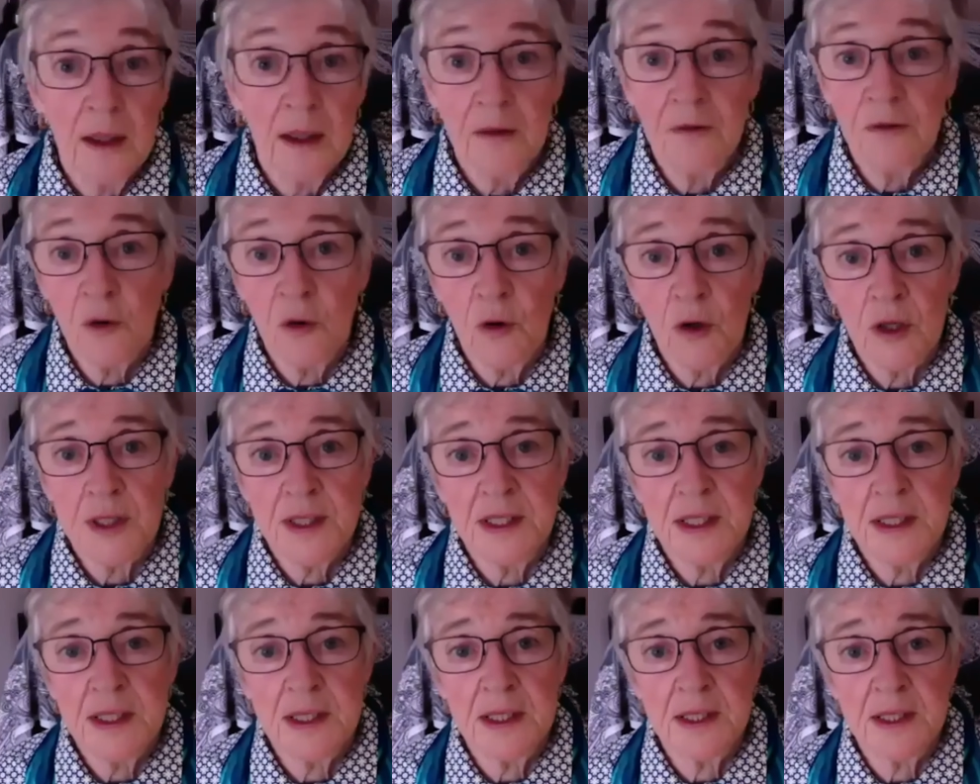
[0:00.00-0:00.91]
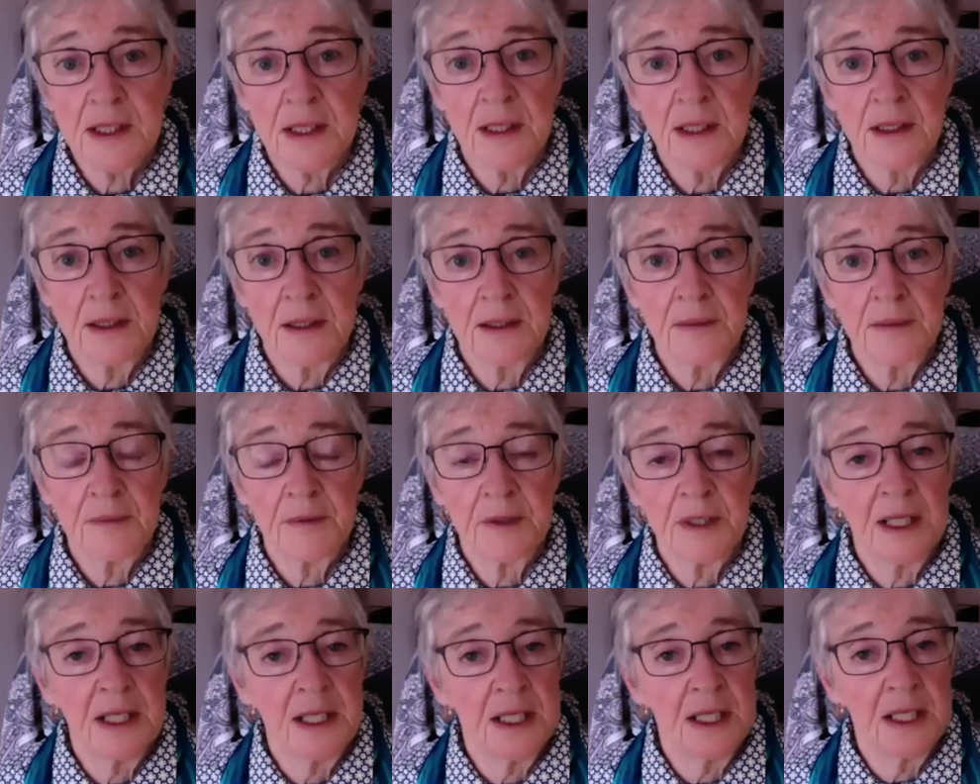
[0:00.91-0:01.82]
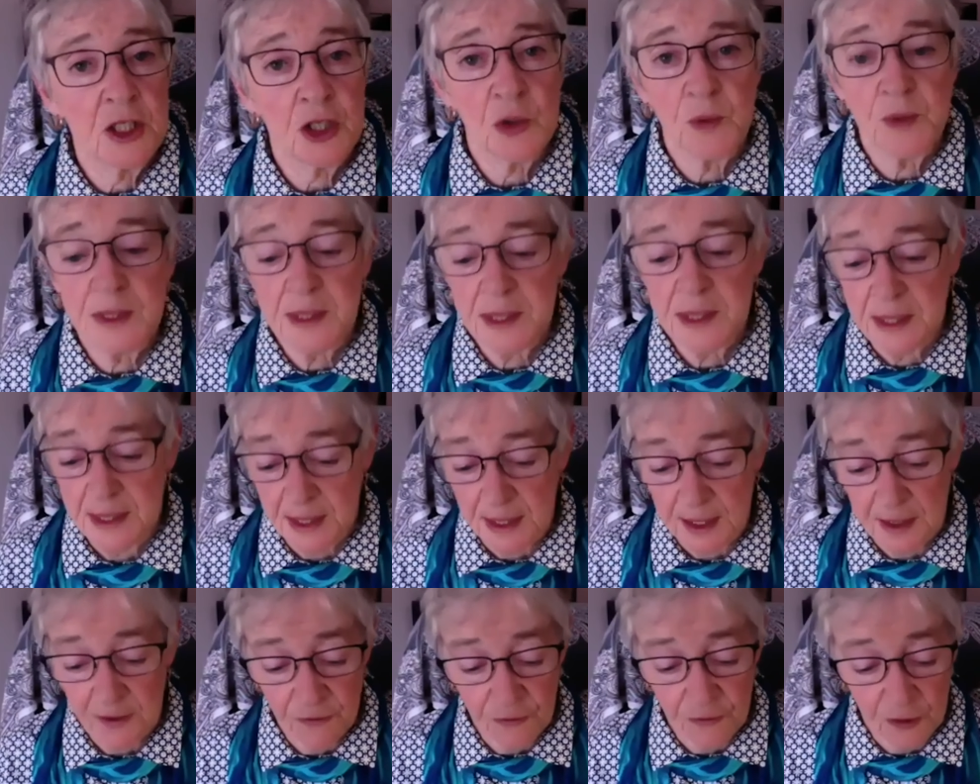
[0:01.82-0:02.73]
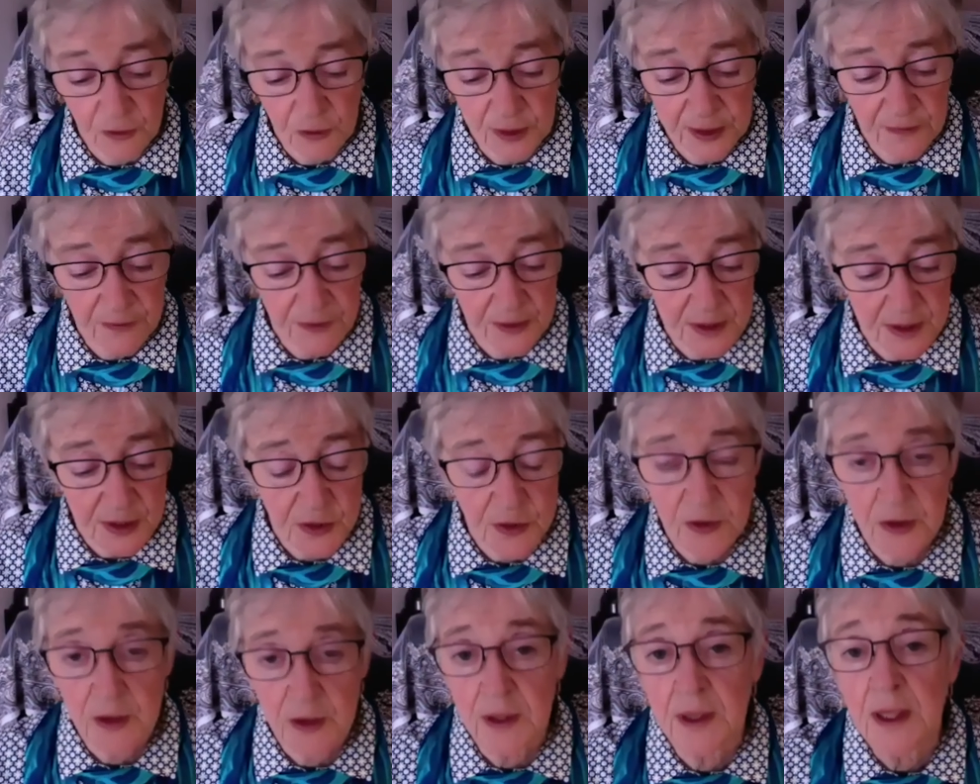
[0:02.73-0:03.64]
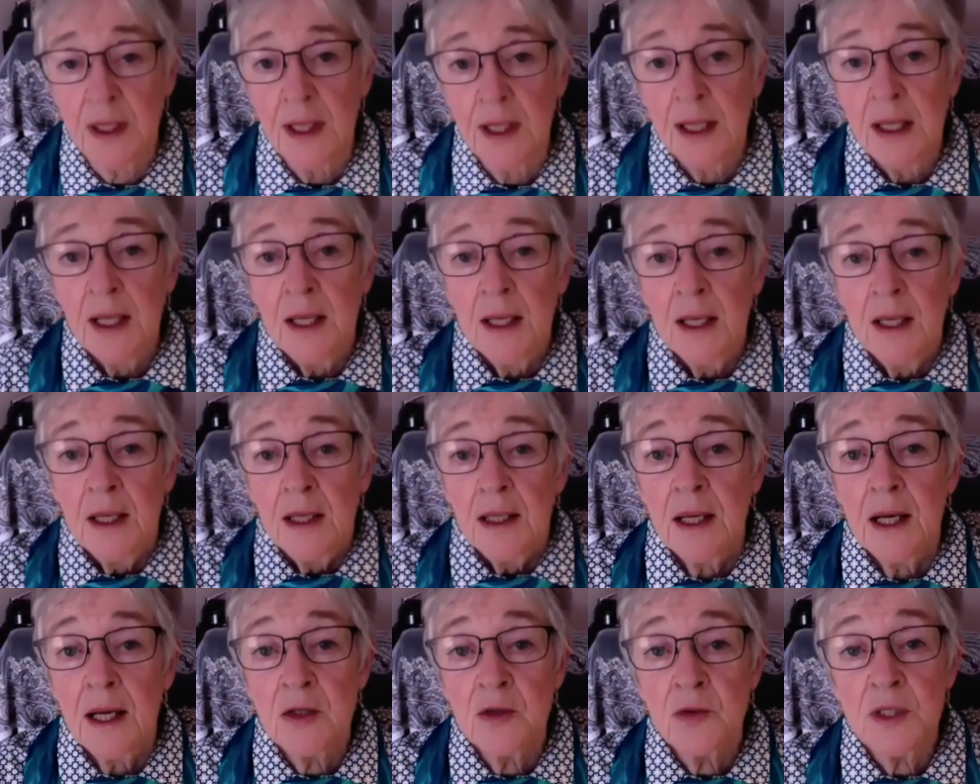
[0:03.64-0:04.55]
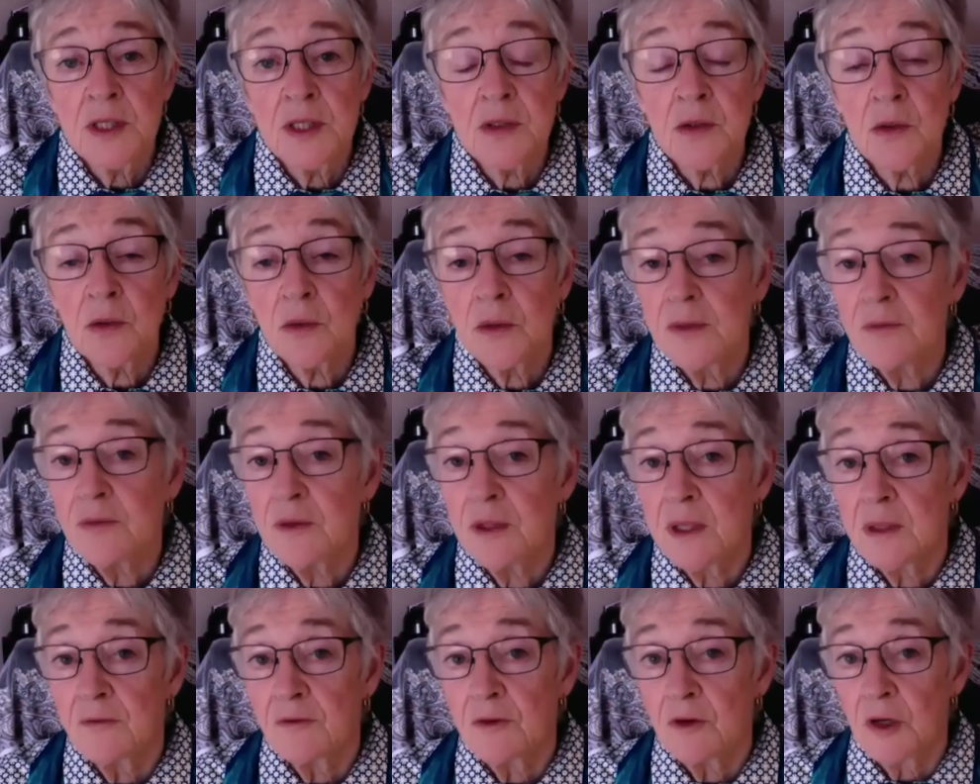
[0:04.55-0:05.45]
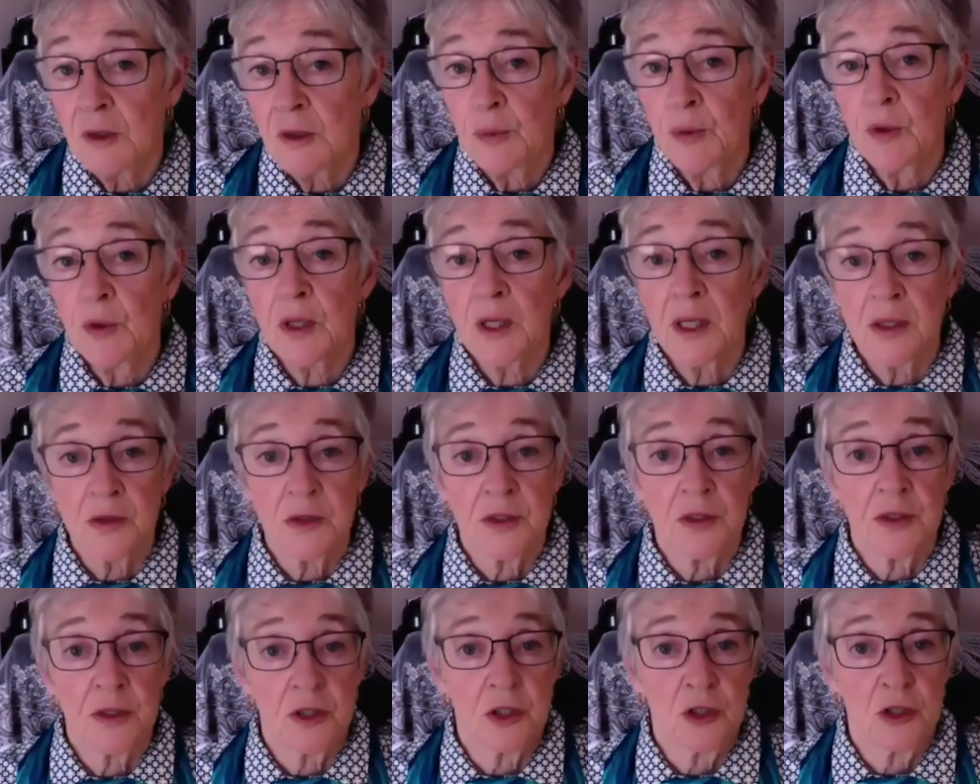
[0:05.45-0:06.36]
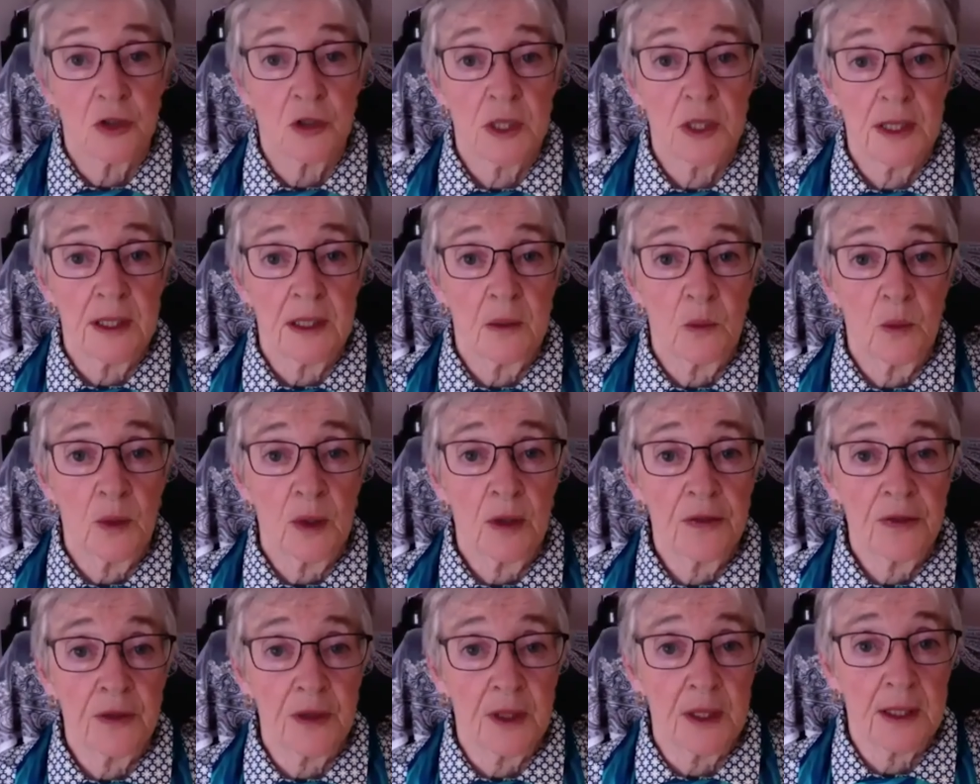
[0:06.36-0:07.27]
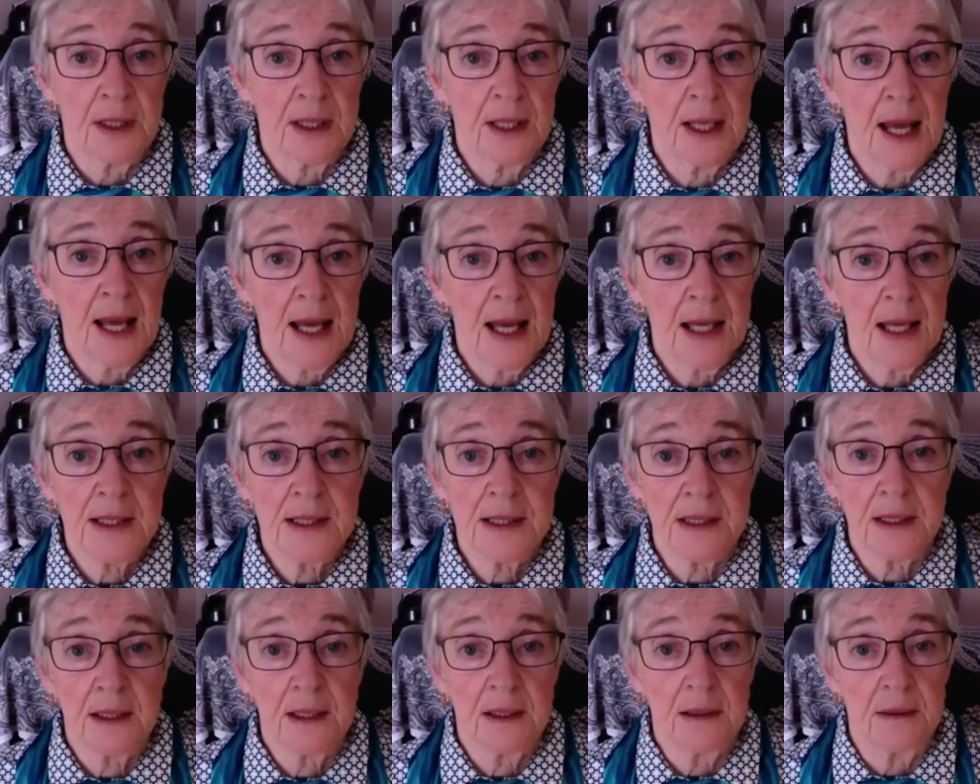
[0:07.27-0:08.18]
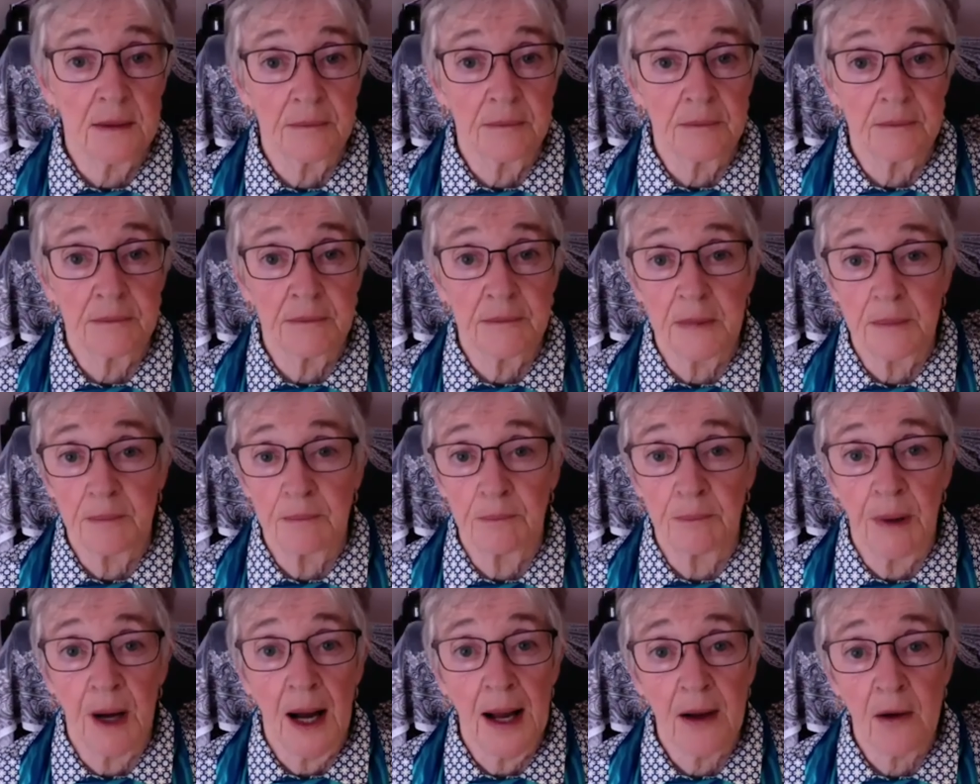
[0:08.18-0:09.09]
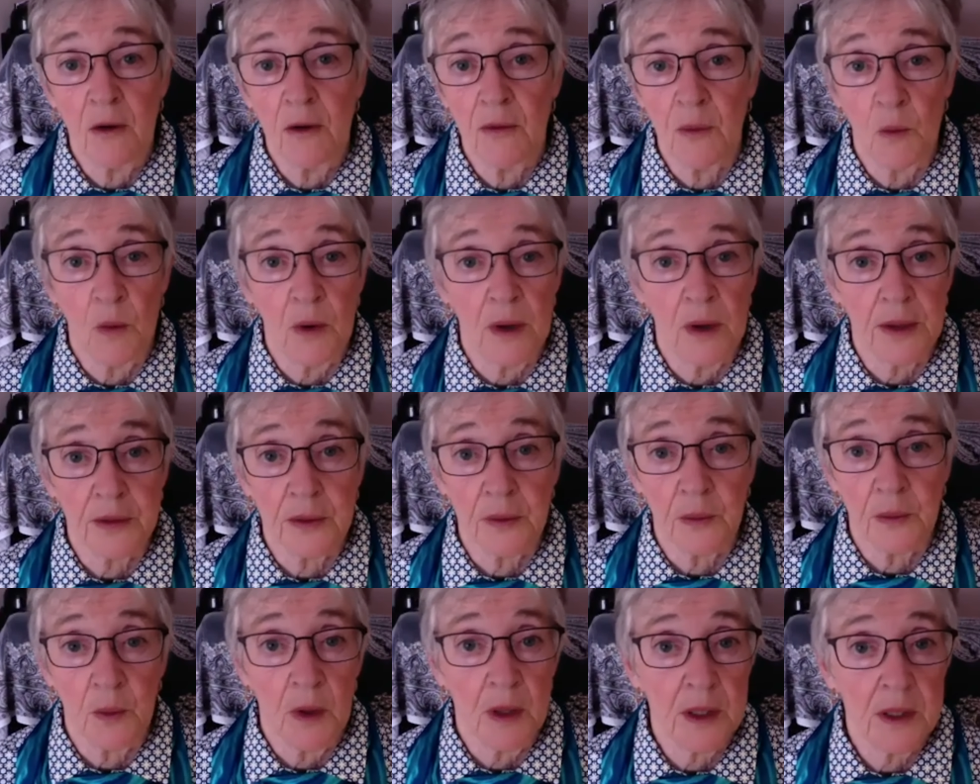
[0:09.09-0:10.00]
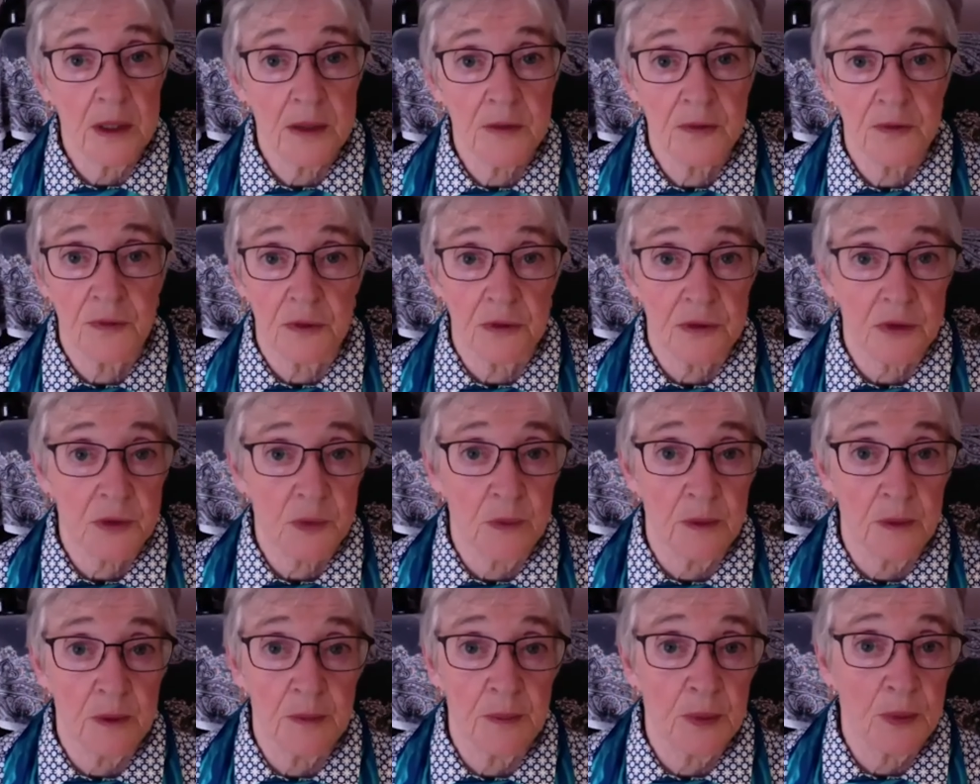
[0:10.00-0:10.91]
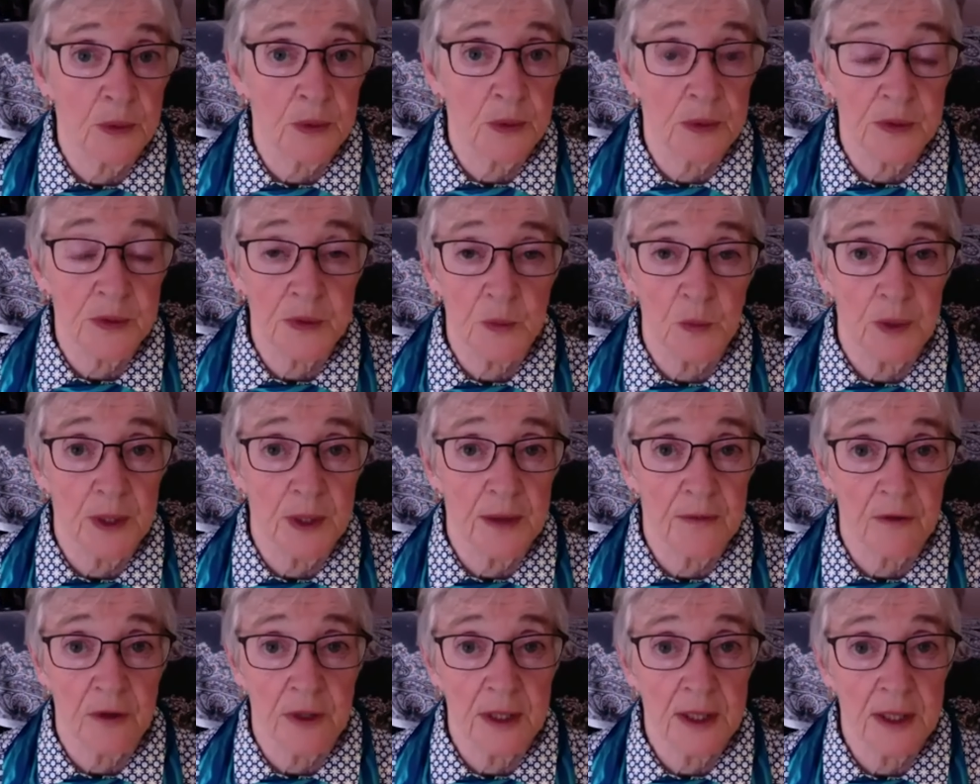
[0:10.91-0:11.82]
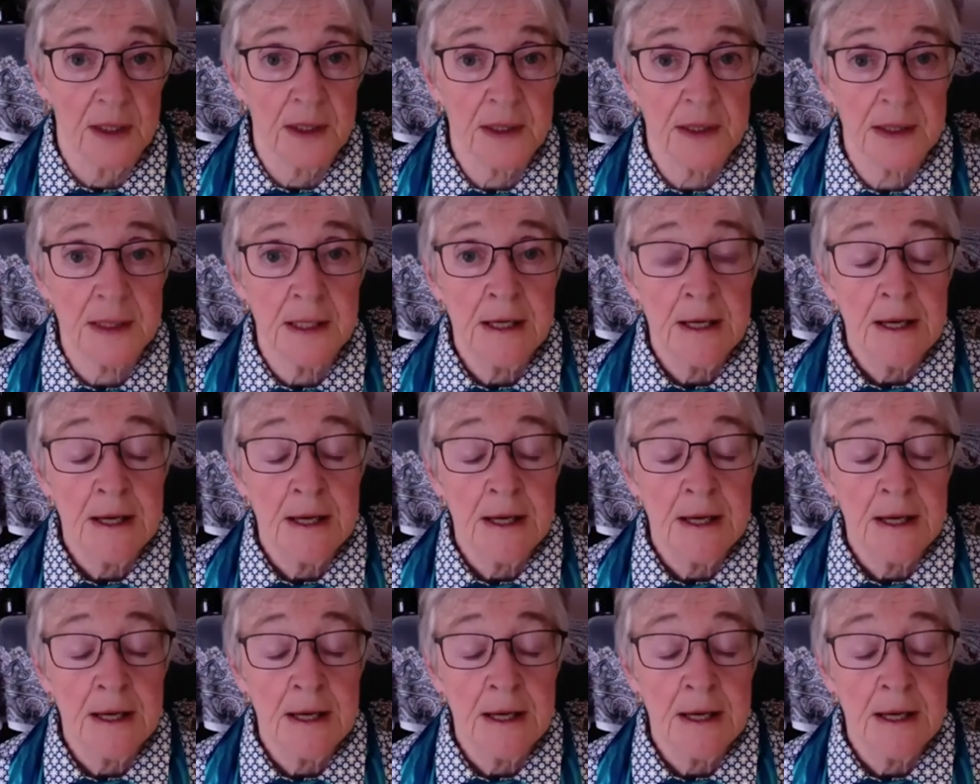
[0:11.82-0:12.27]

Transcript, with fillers: of course, this is the key issue, isn't it? If you live in certain countries or even in very poor countries, there's usually a wealthy class that can buy all the water at once for swimming pools and whatever else.